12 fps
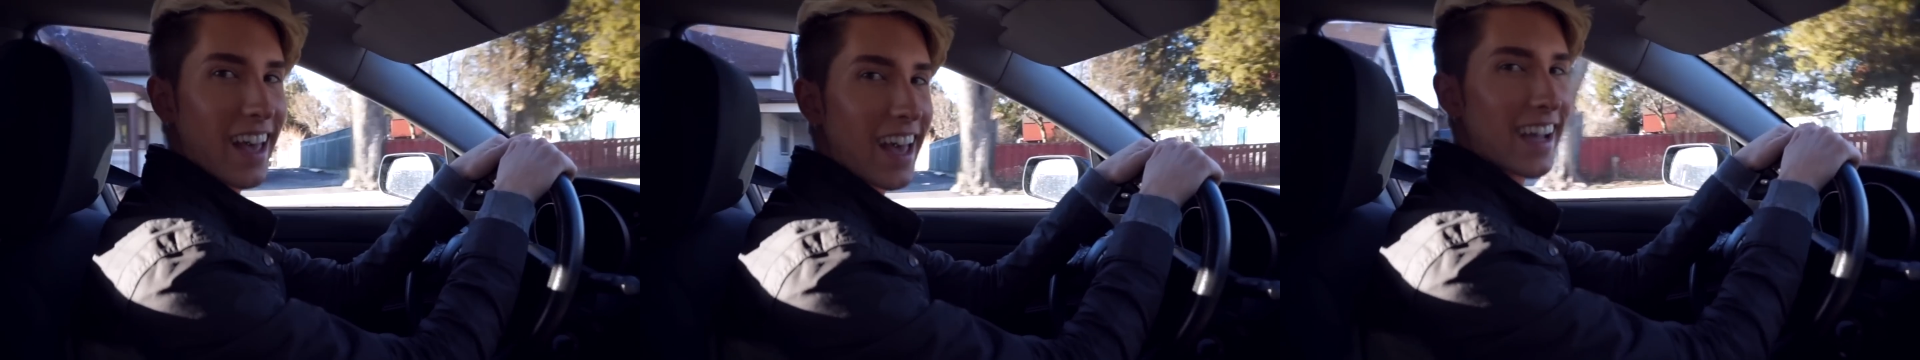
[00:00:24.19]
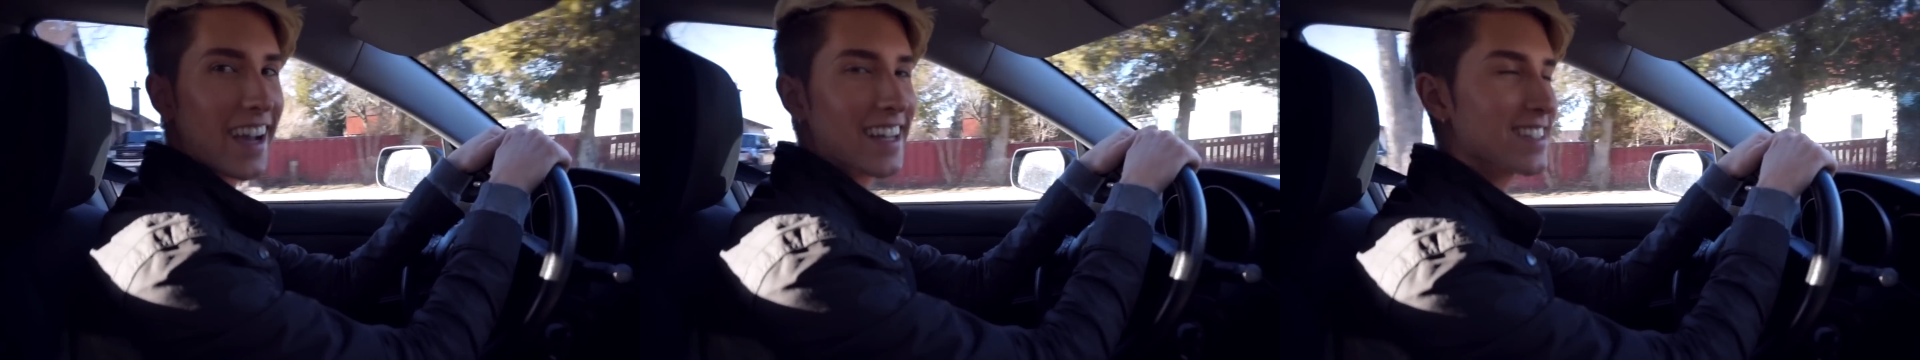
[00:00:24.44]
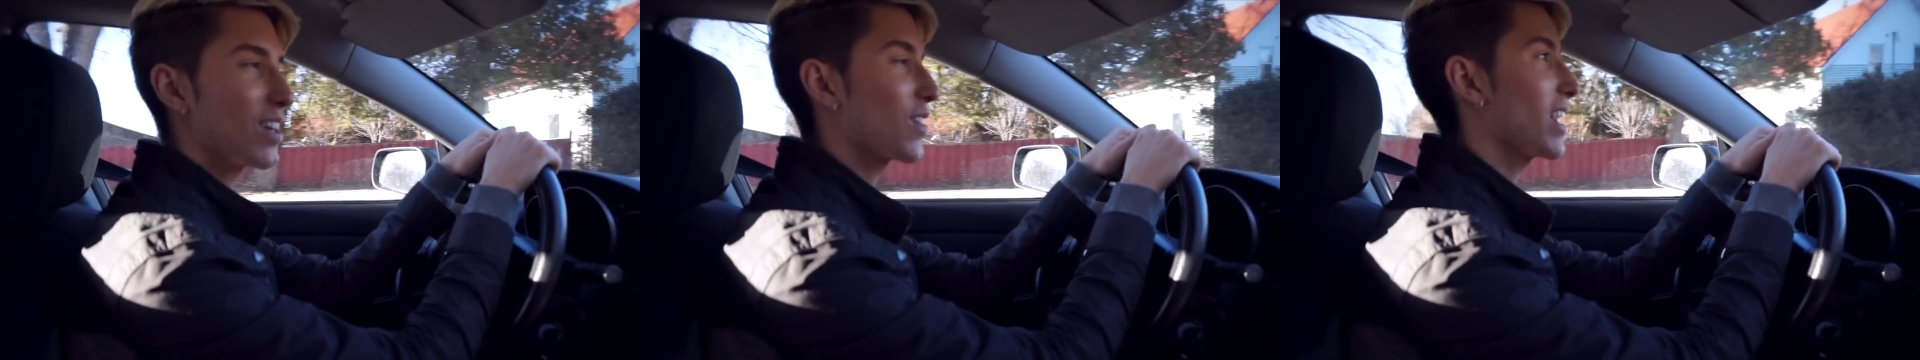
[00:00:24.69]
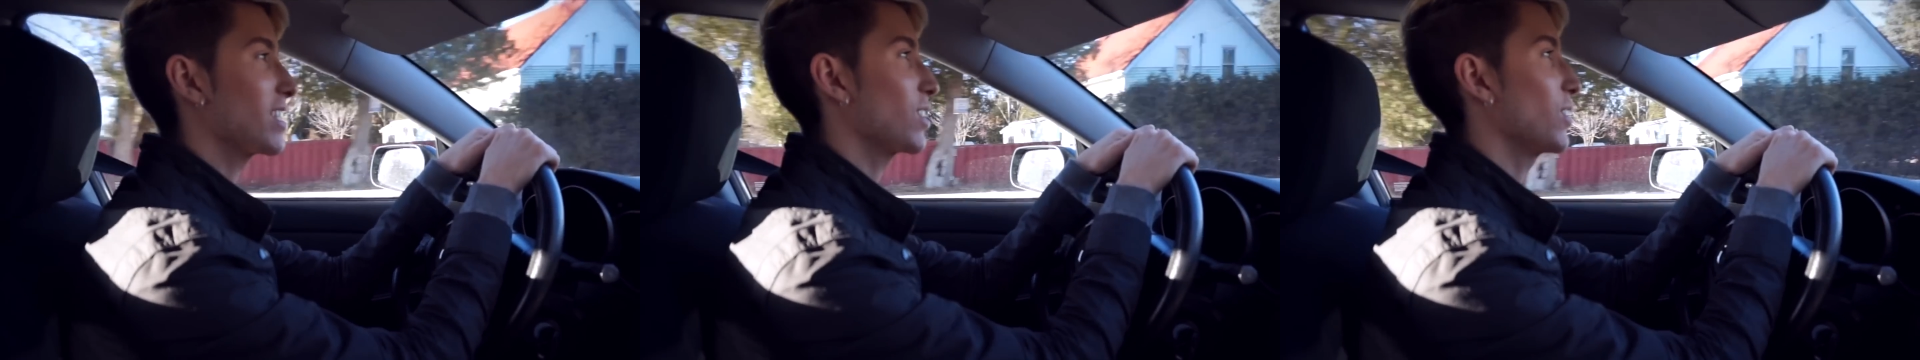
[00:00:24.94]
Hey guys,
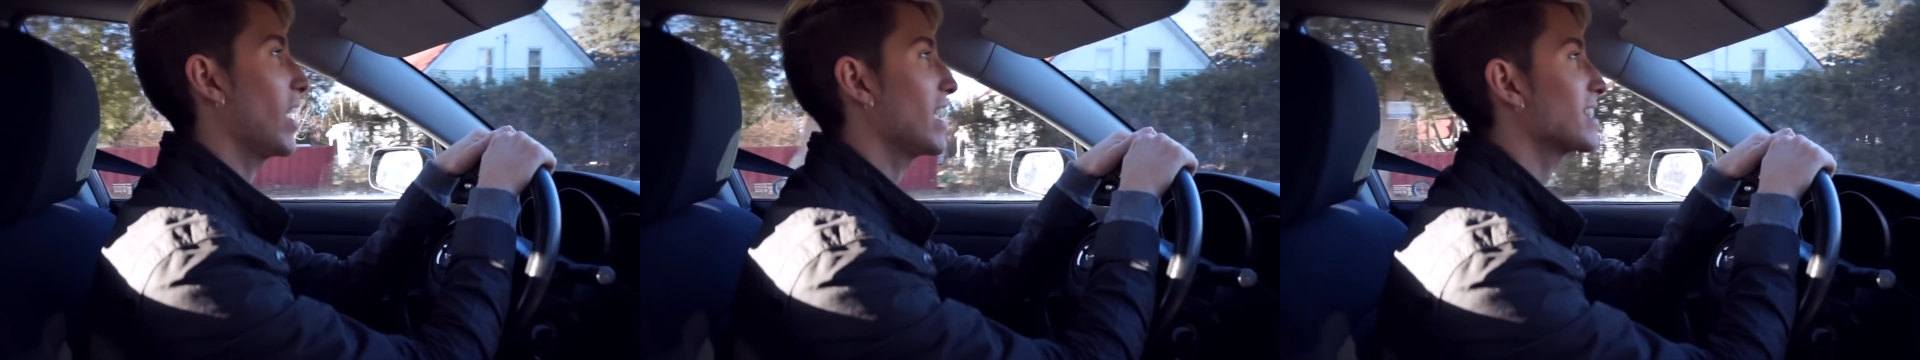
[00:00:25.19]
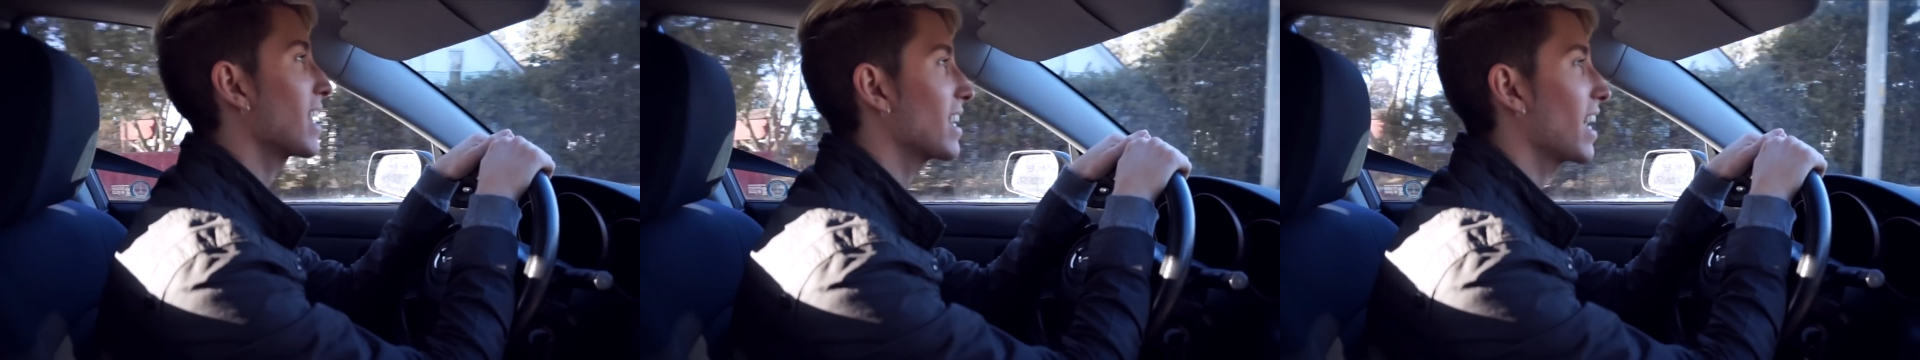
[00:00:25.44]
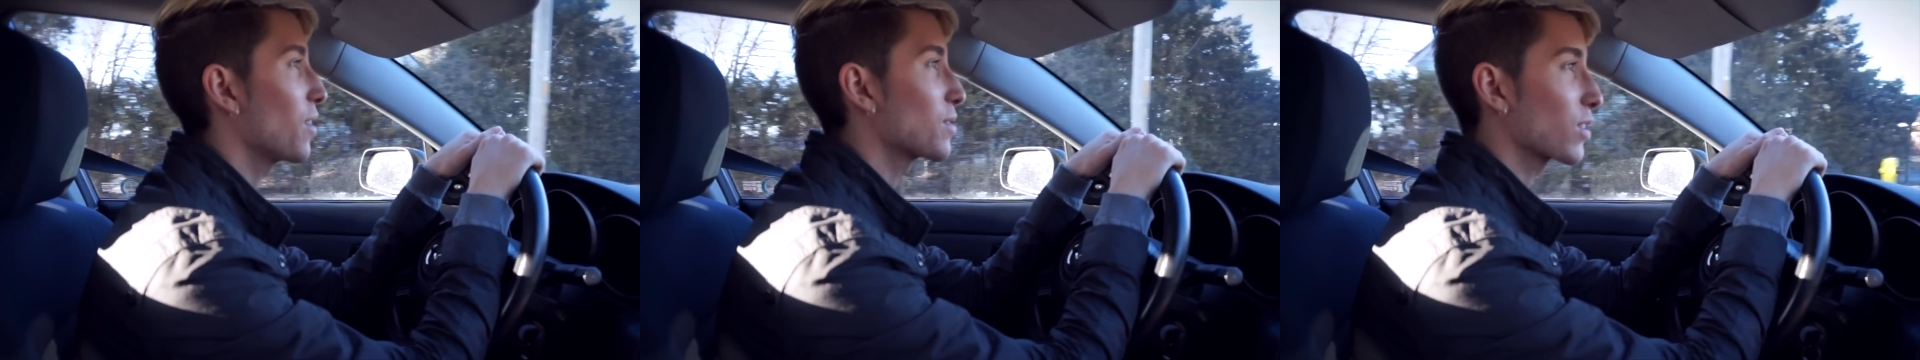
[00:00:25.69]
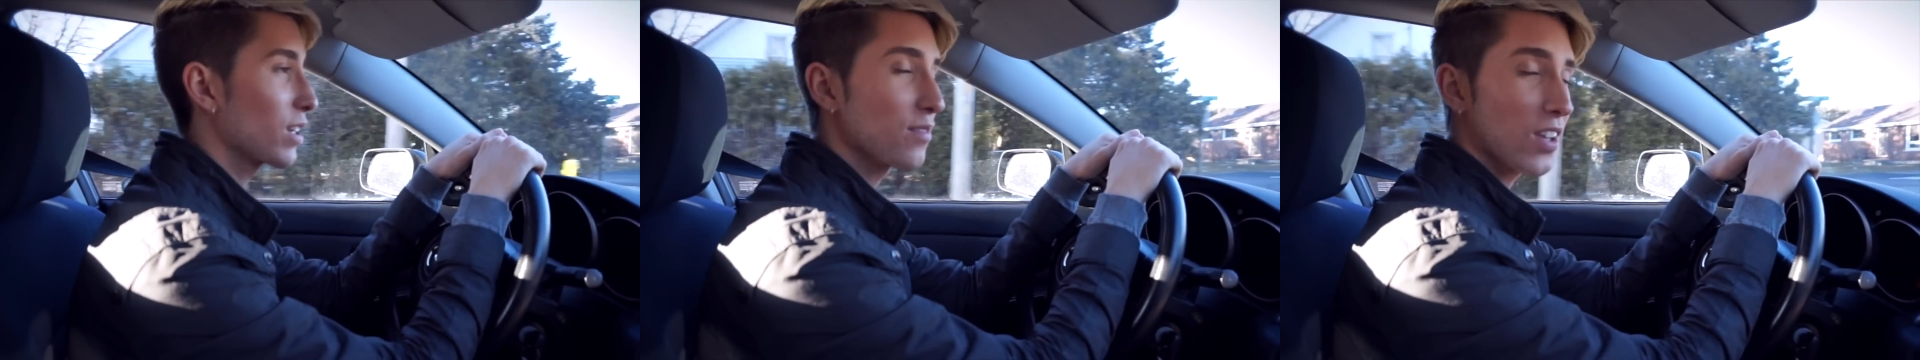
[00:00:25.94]
okay, so I decided I
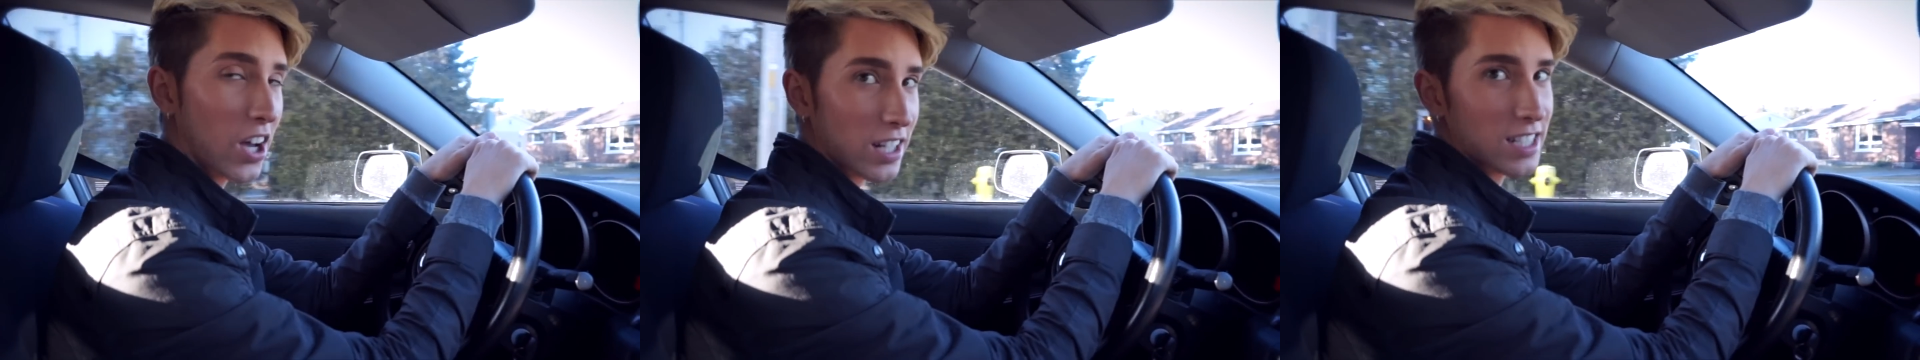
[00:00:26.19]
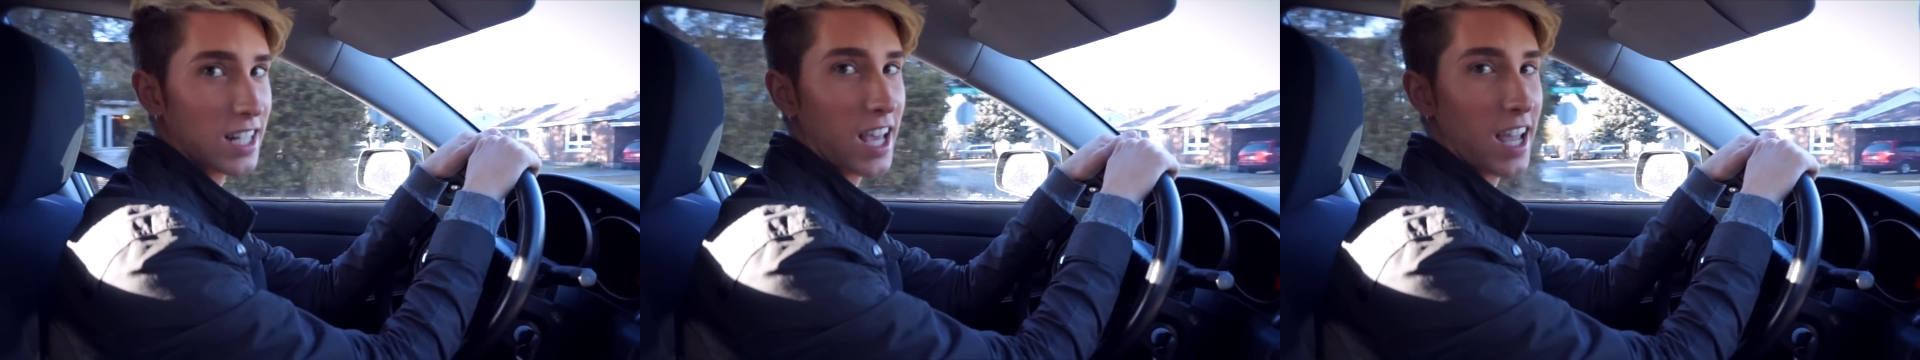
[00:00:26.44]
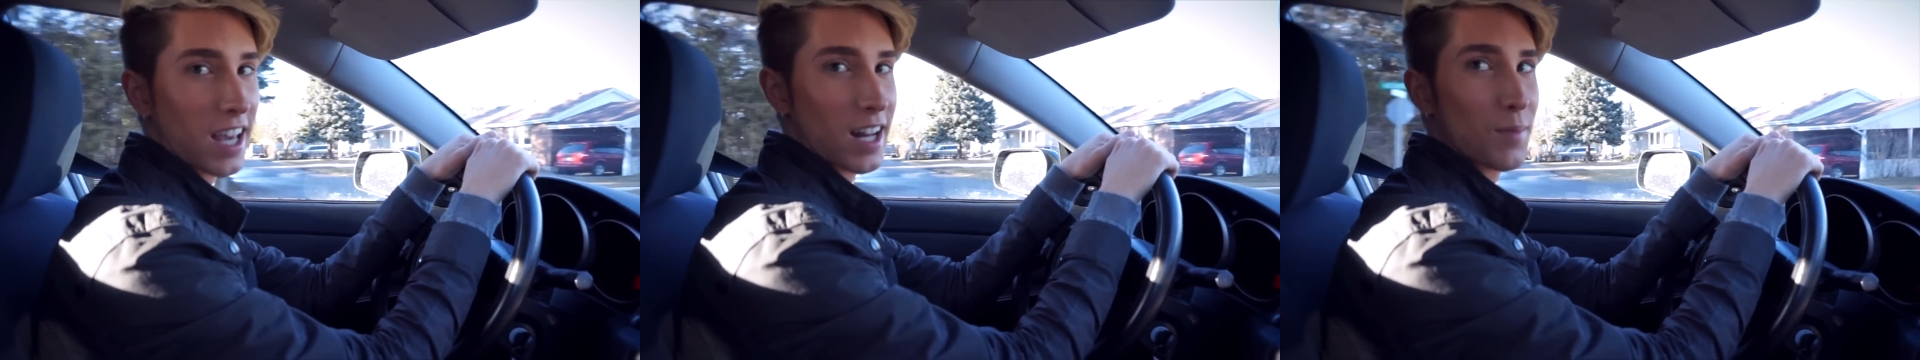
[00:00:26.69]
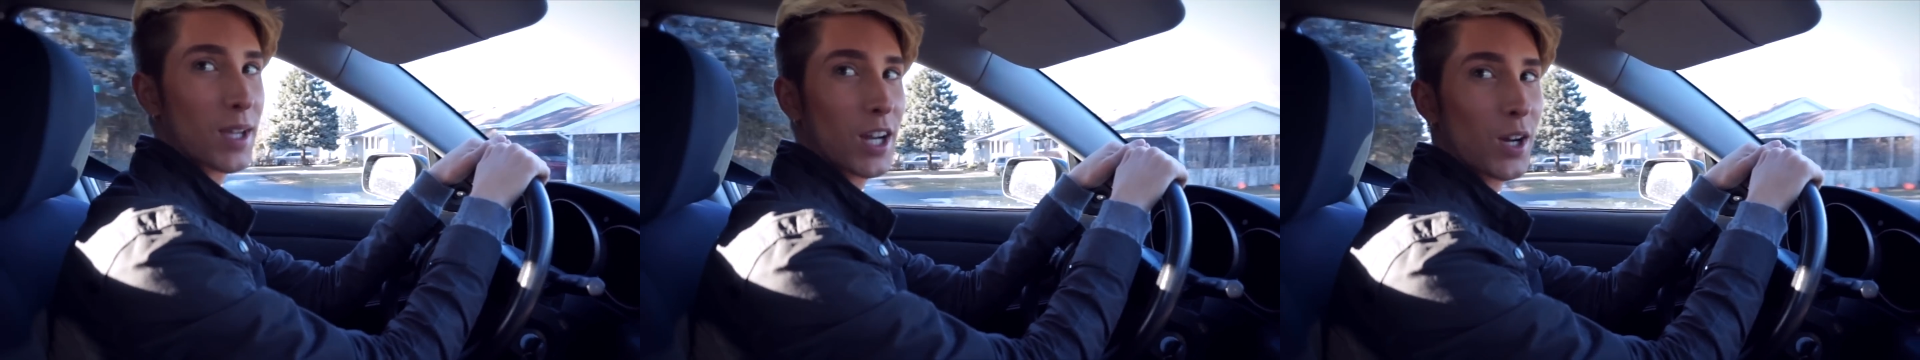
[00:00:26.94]
was gonna vlog today and
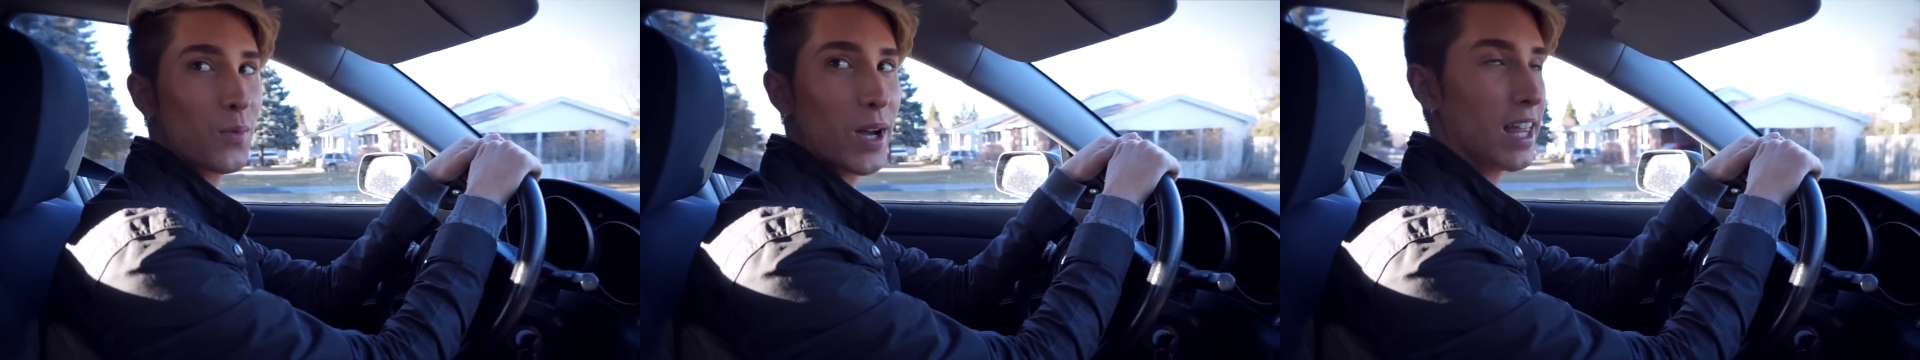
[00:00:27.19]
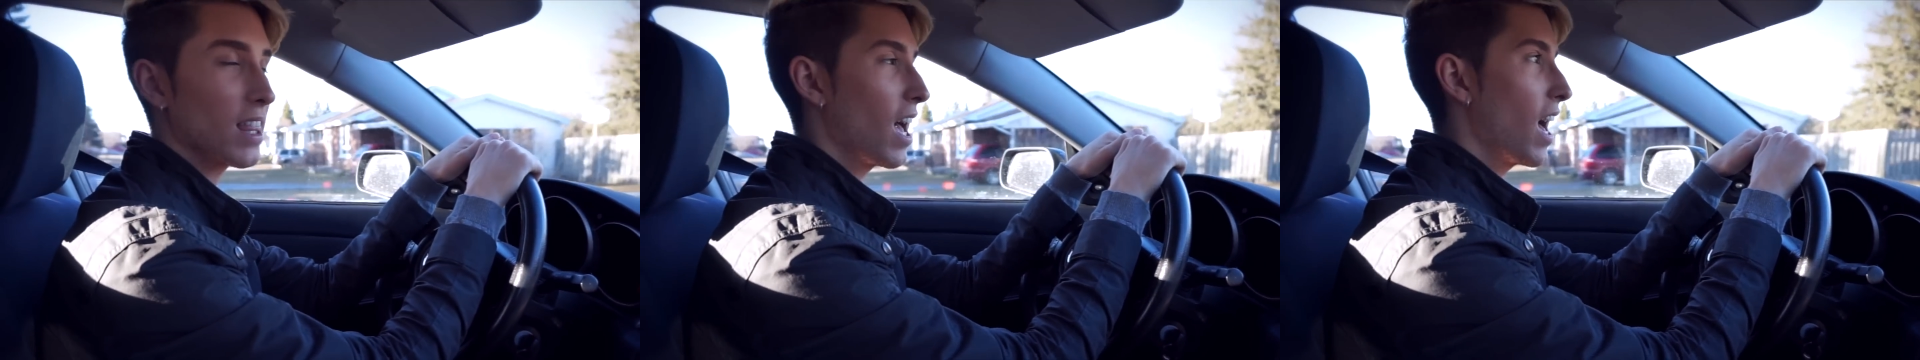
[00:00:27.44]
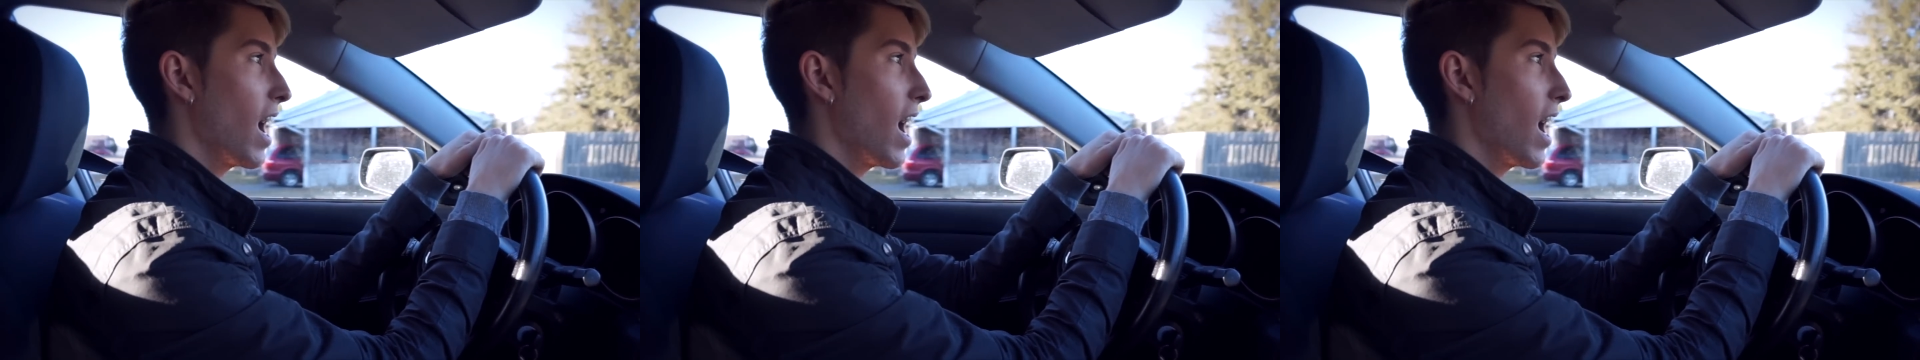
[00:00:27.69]
I'm here with